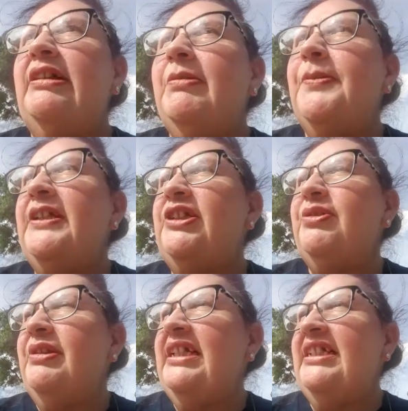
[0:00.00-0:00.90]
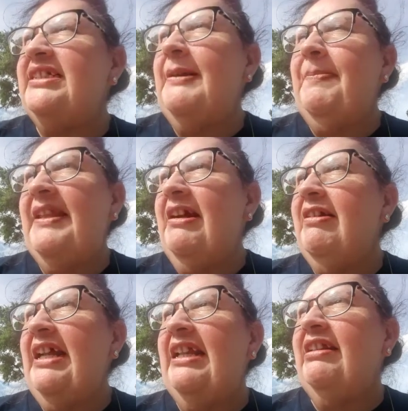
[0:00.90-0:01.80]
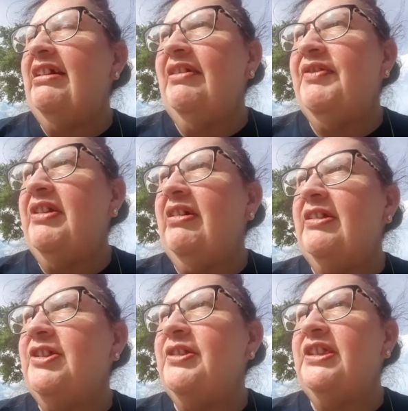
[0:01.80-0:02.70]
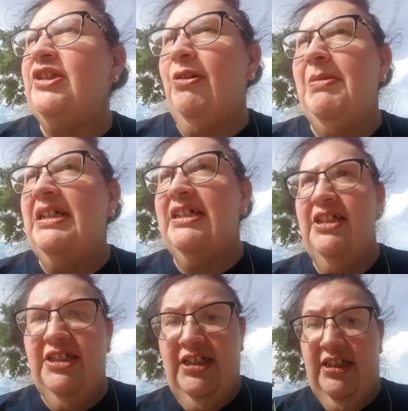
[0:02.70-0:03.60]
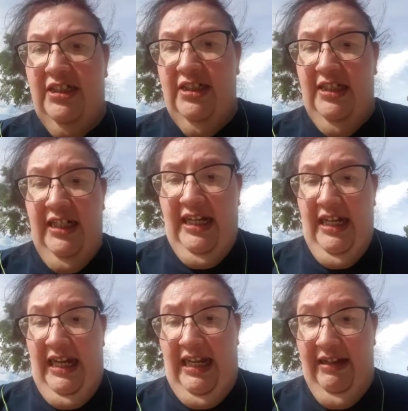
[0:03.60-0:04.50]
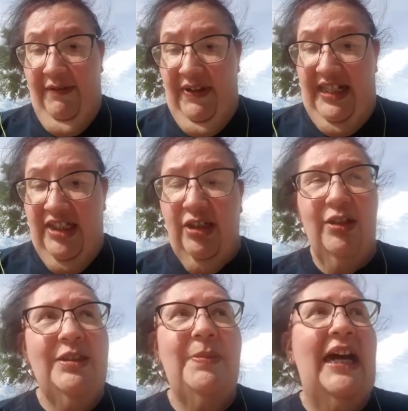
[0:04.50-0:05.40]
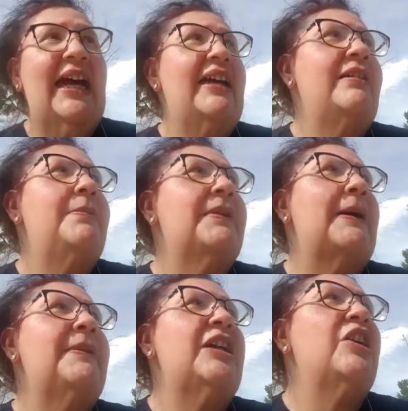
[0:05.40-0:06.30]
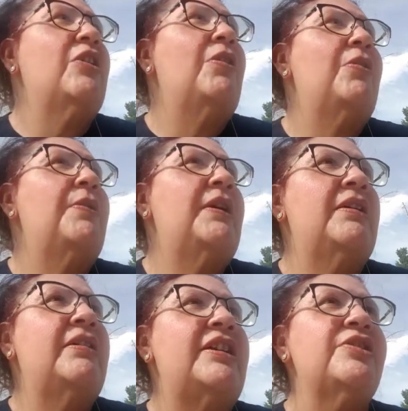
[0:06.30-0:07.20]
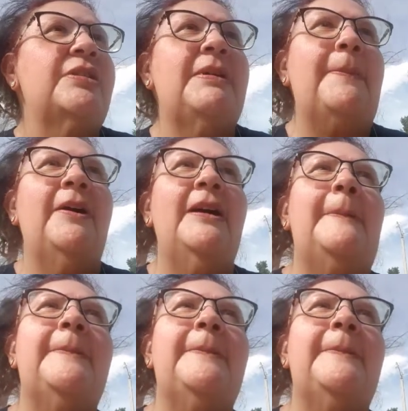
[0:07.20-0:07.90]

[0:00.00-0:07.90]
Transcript: They're putting new things up there and I love the Dollar Tree so much. I love that it's close by. But I'm going to go and drink my pop.